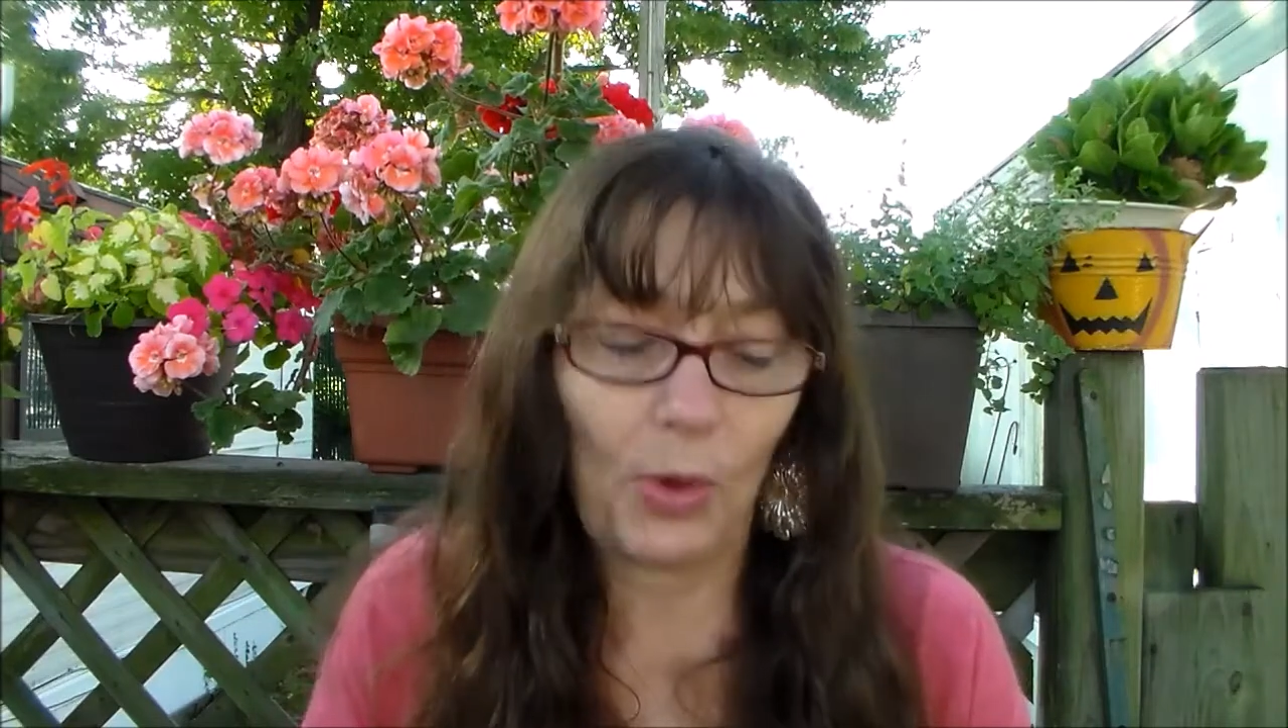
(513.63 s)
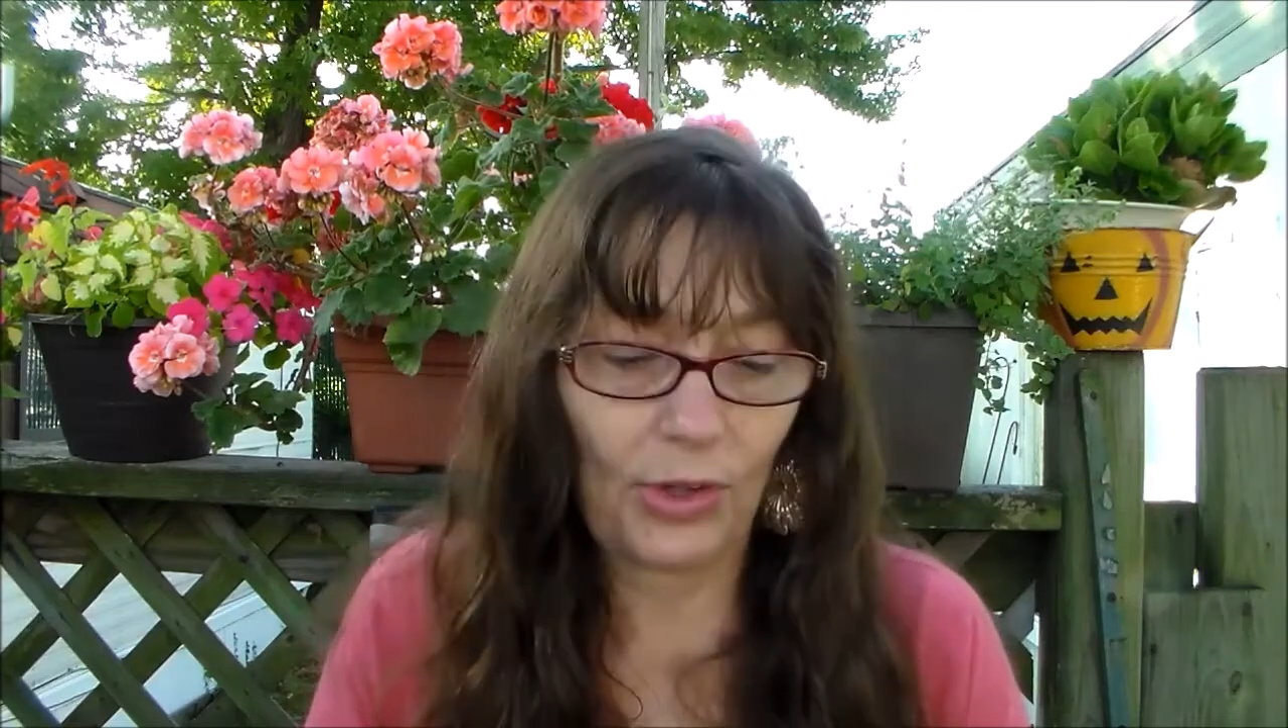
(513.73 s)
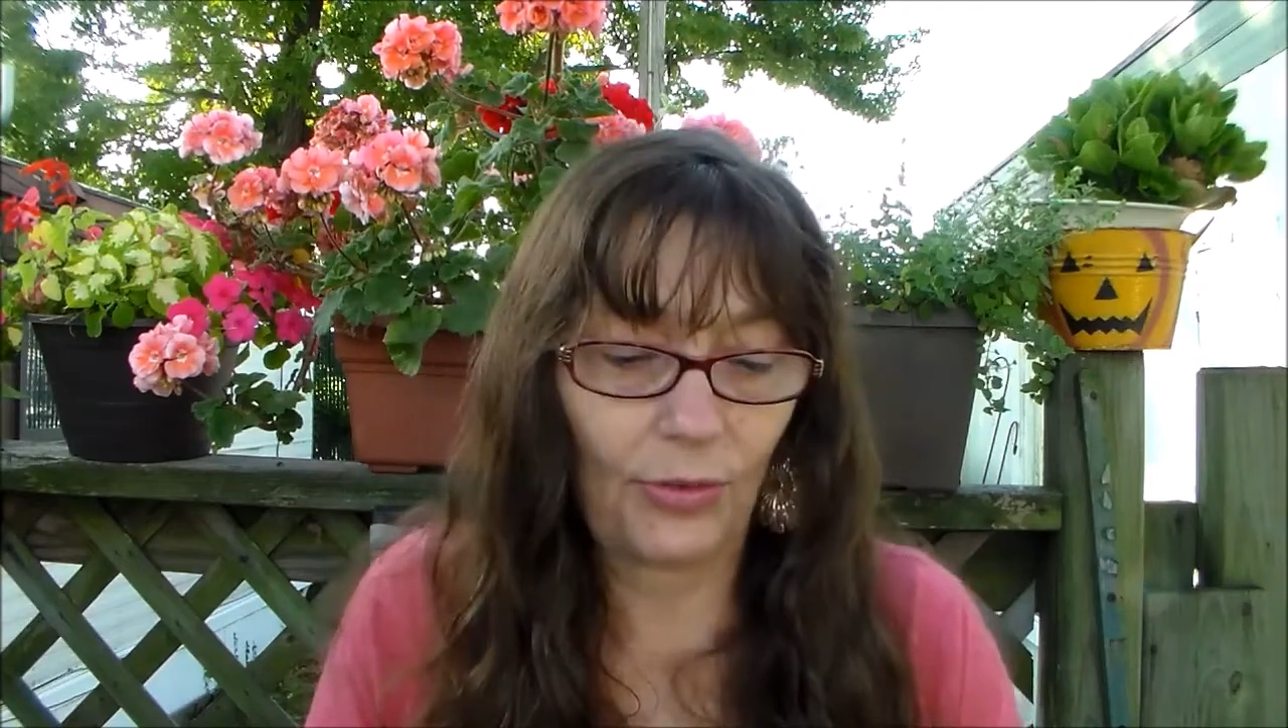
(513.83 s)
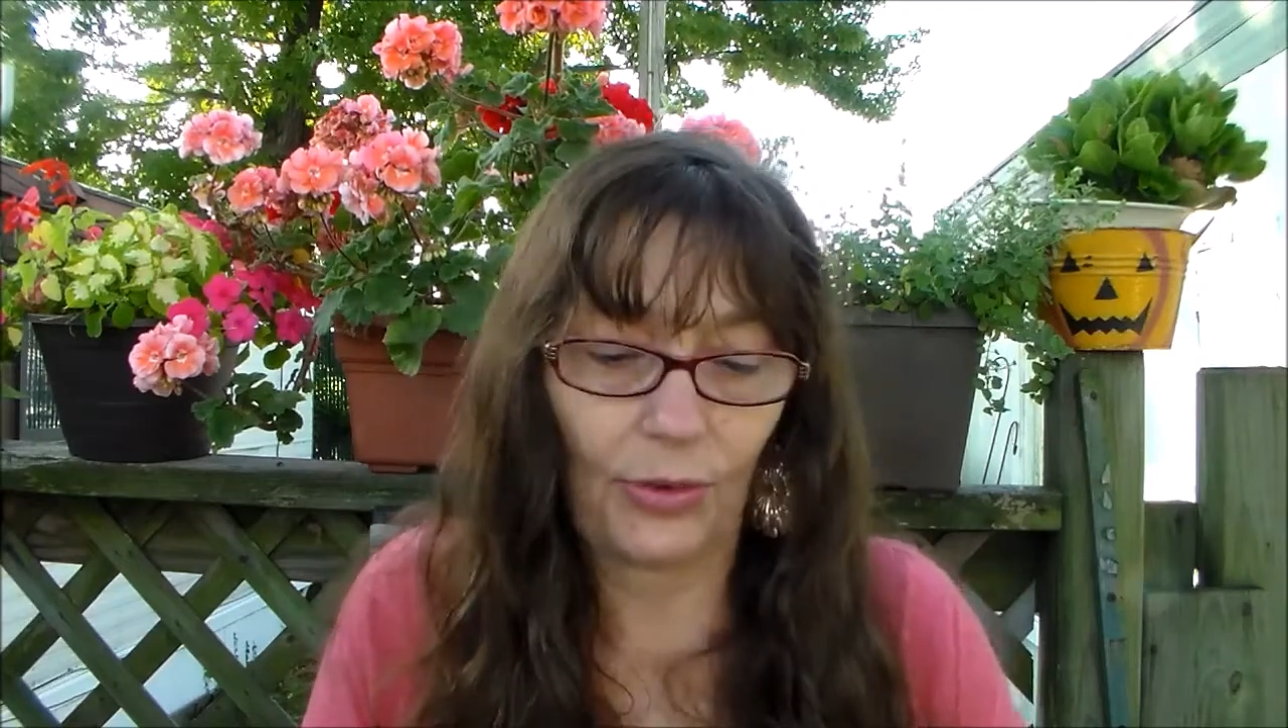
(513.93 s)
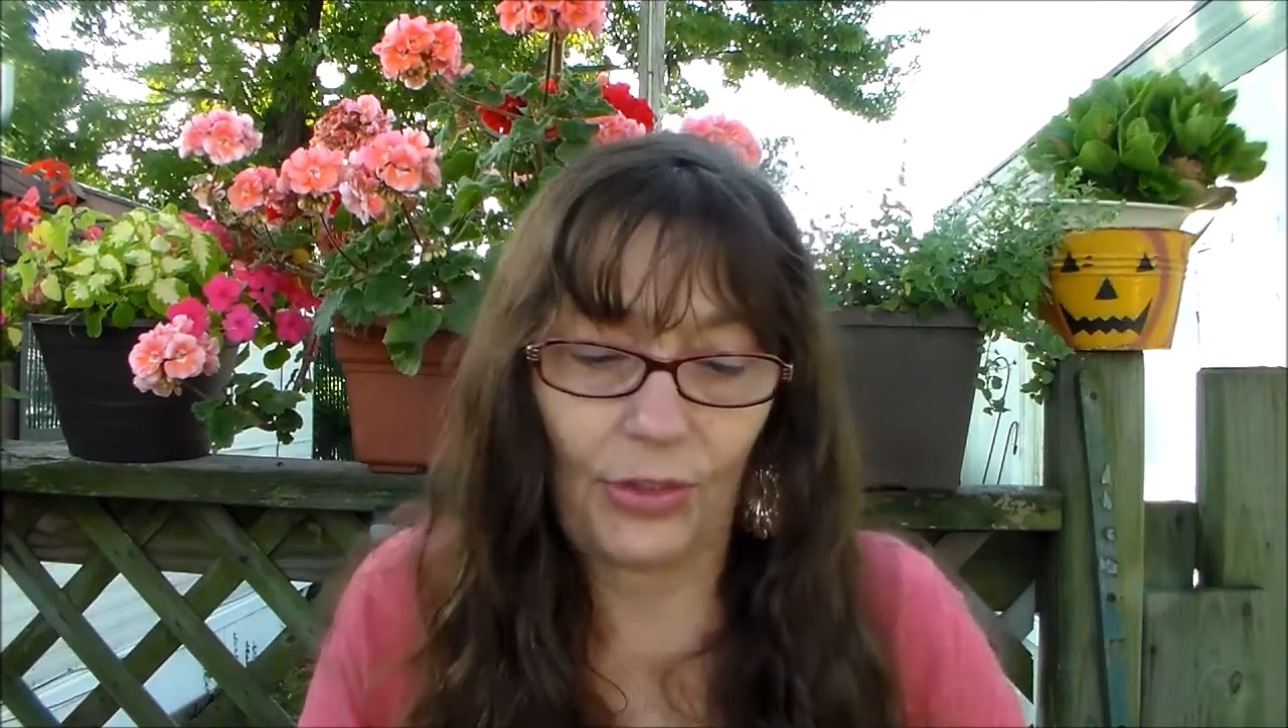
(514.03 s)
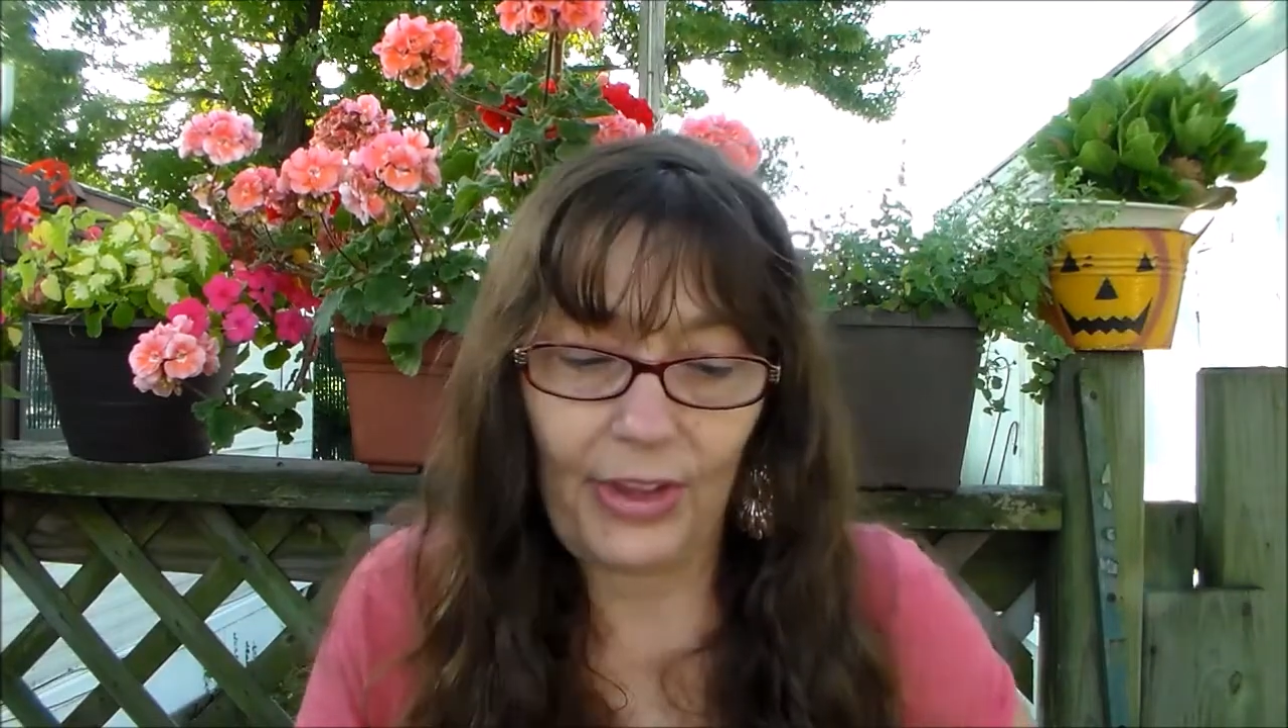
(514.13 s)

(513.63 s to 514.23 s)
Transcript: wonderful